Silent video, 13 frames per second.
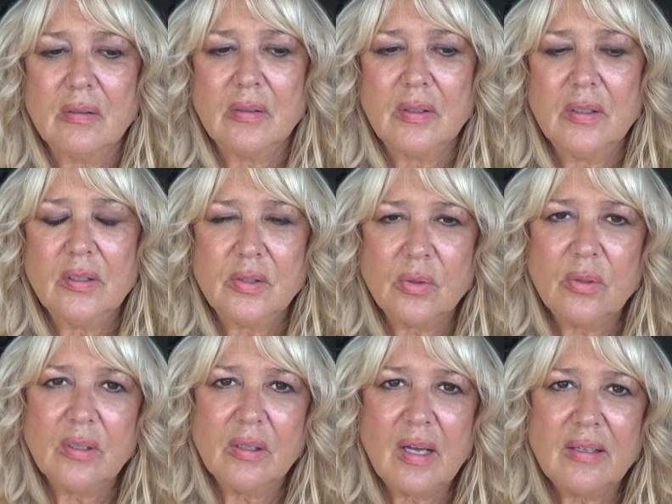You sort
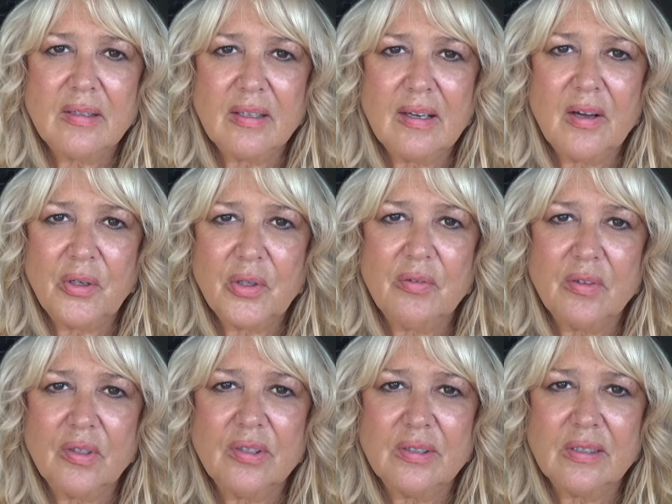of like the
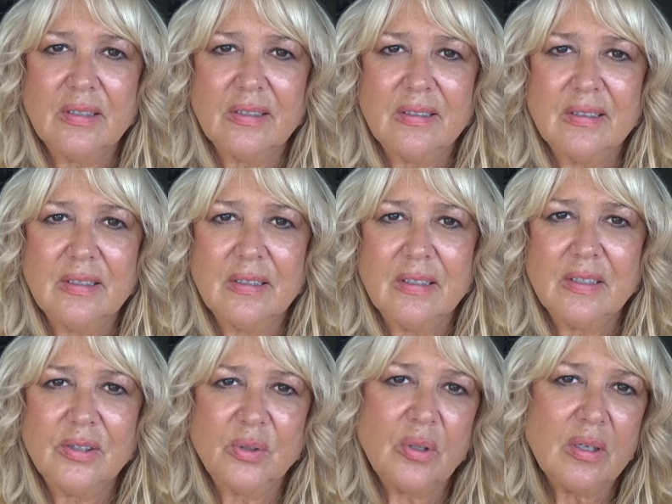controversy. You
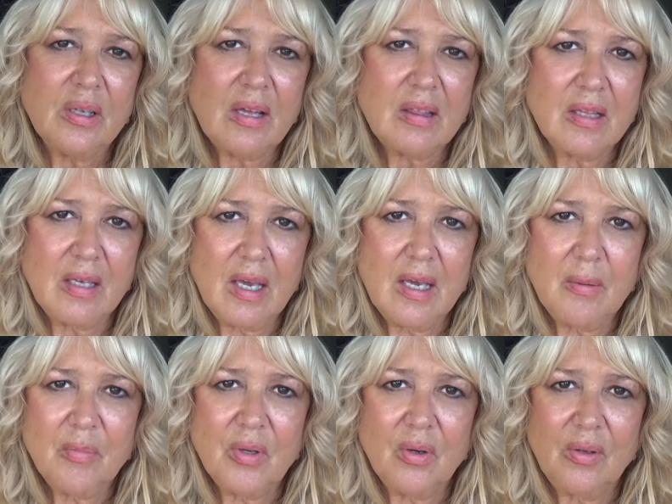sort of like the
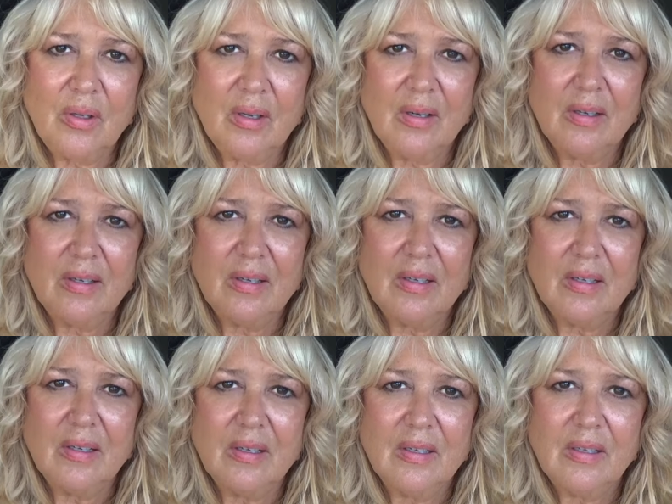game, don't you?
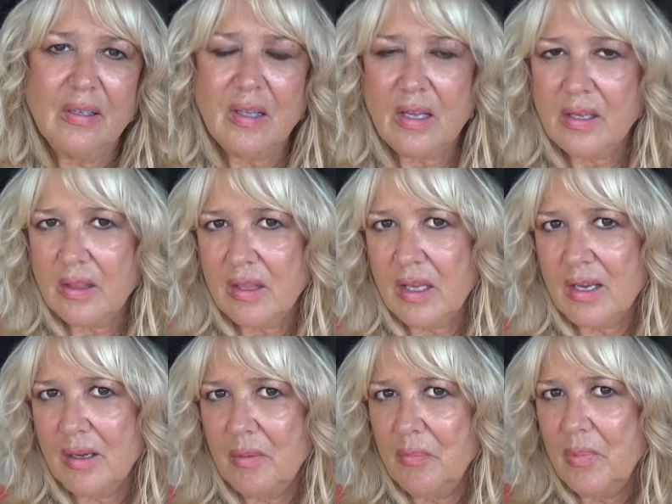You like the
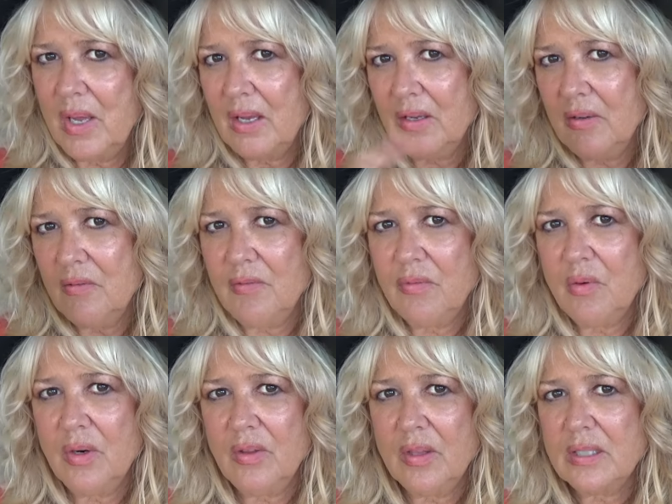back and
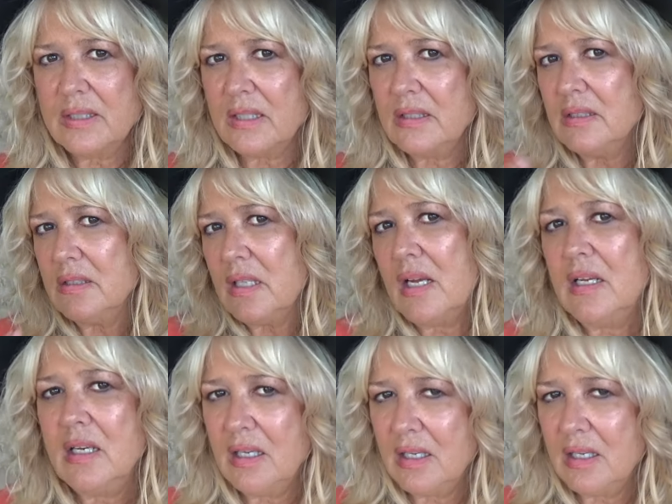forth. It's exciting.